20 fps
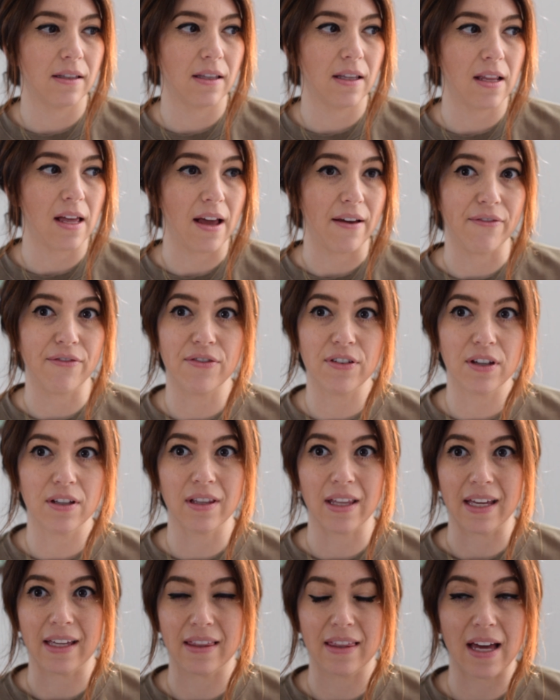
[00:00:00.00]
I feel
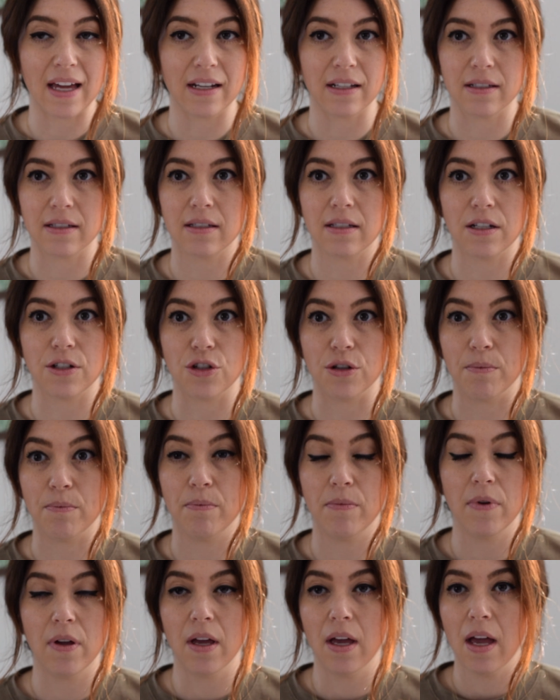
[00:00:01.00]
like that is such a
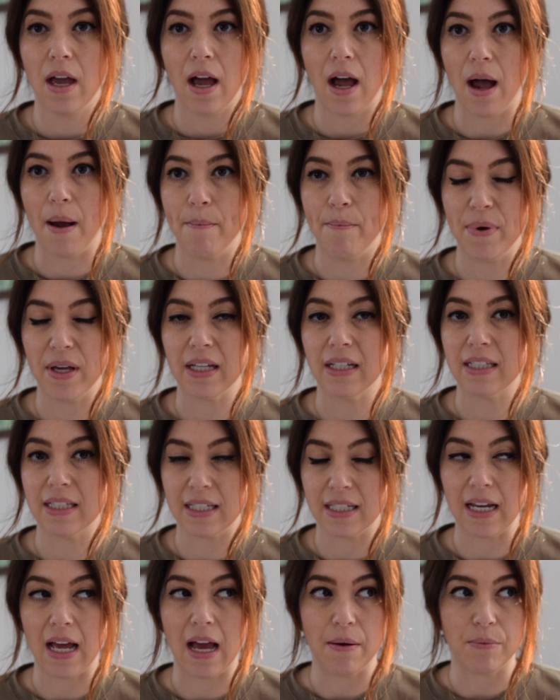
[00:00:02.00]
big
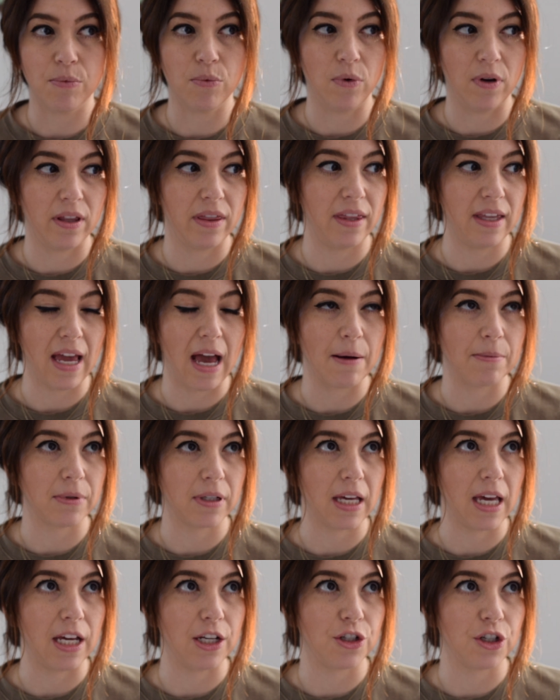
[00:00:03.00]
step with the
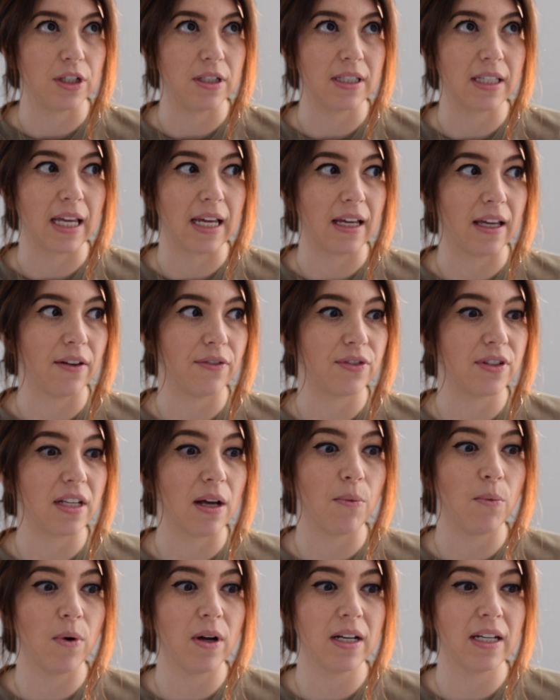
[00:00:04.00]
applications. Like, if
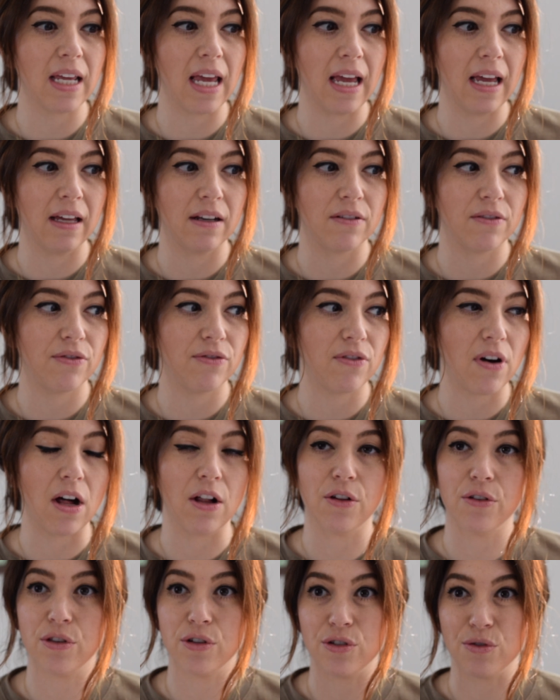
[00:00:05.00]
someone can't
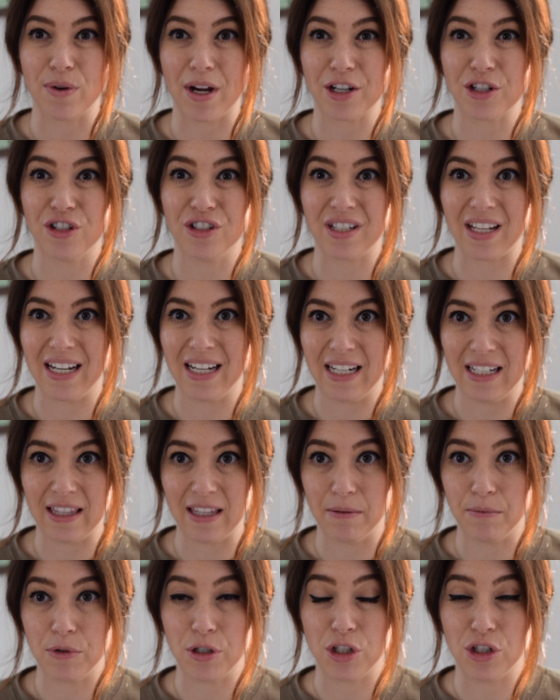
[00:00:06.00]
follow the directions I need
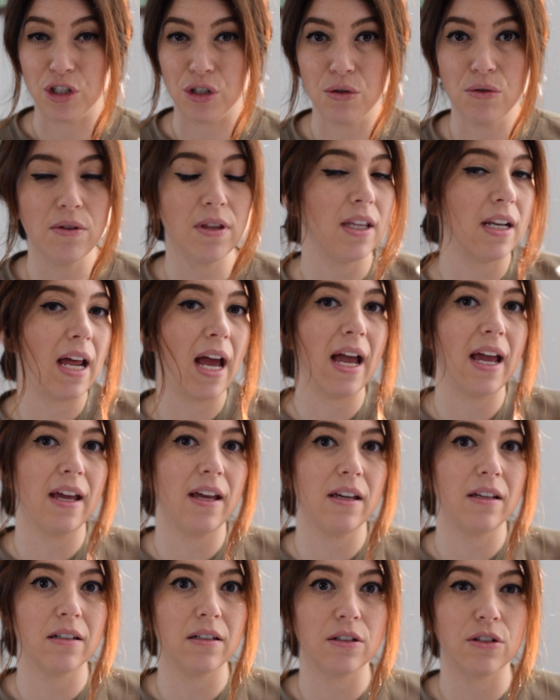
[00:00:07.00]
them to do, then
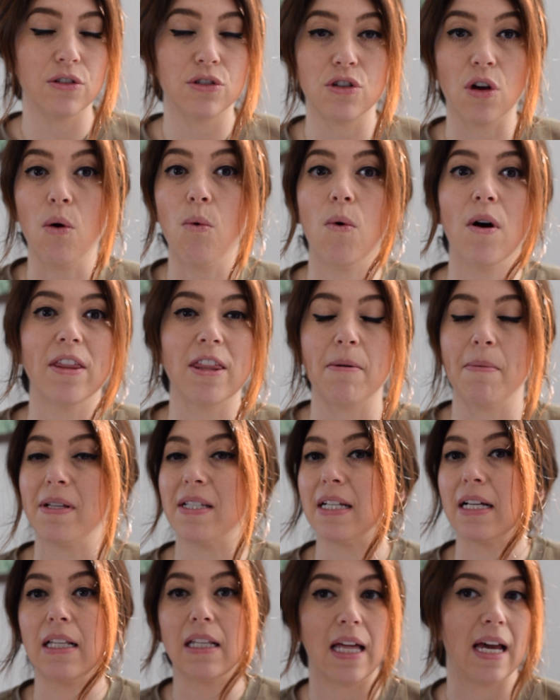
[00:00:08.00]
I don't want them as
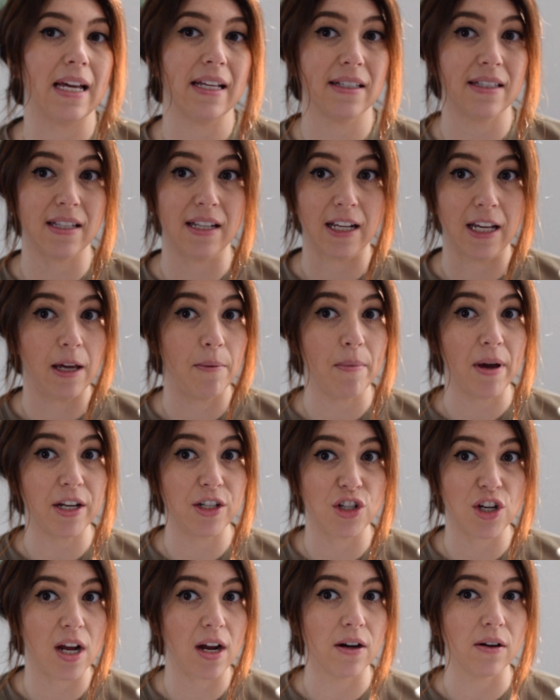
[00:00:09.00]
a client sitting in my
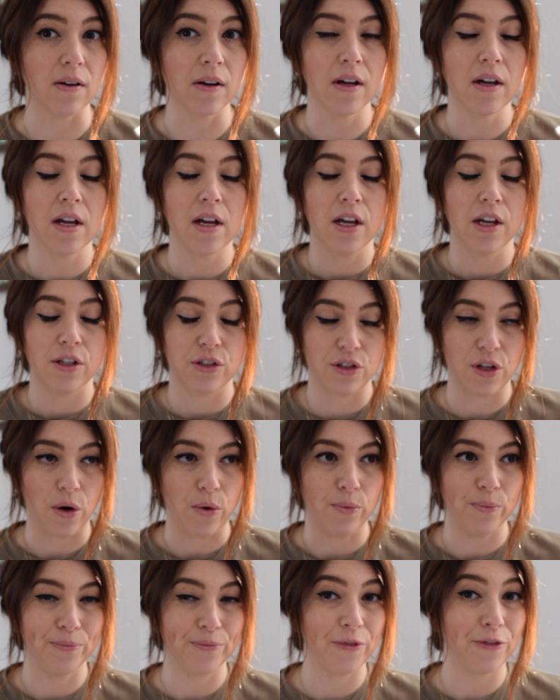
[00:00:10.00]
chair.
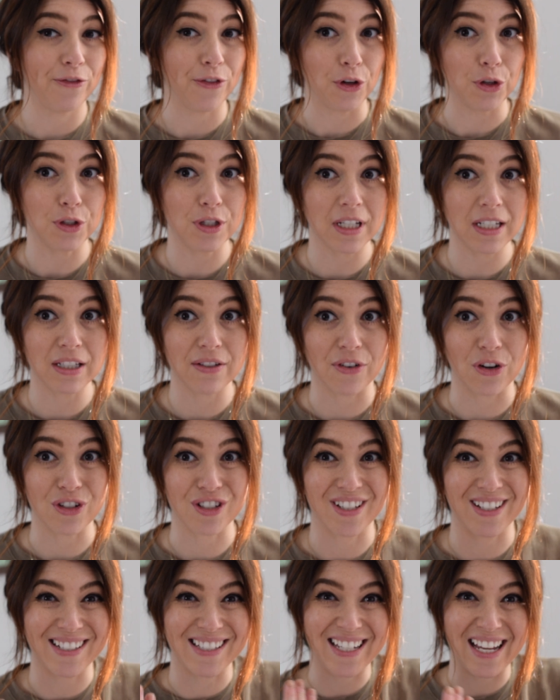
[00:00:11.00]
So first things
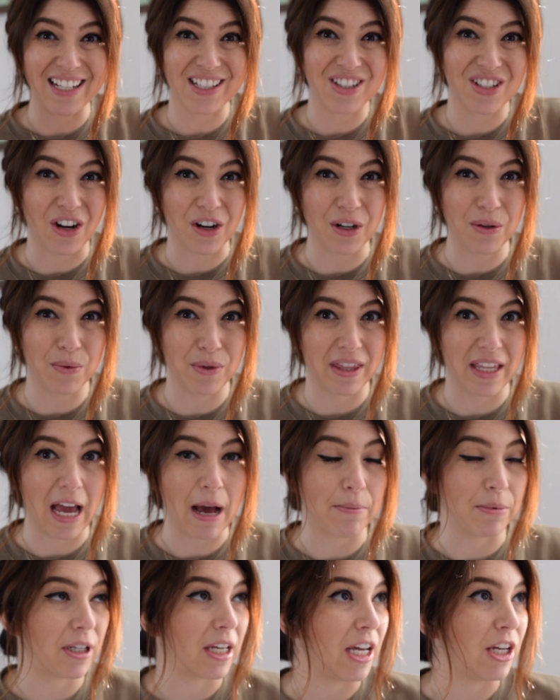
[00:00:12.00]
first, let's get started with the
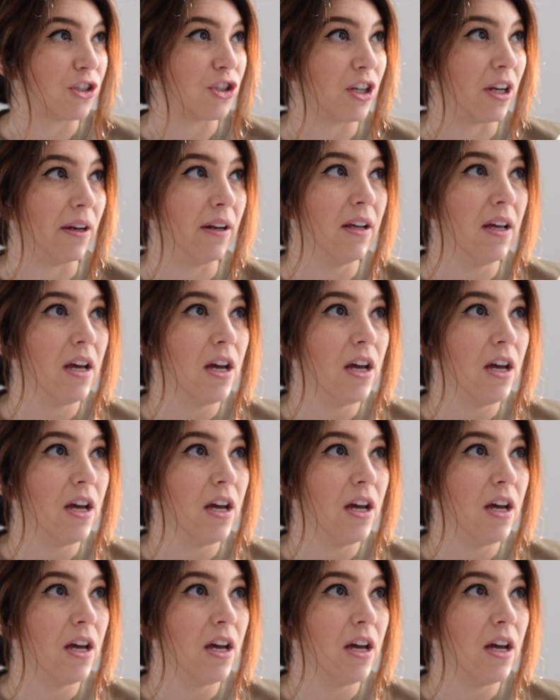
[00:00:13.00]
application.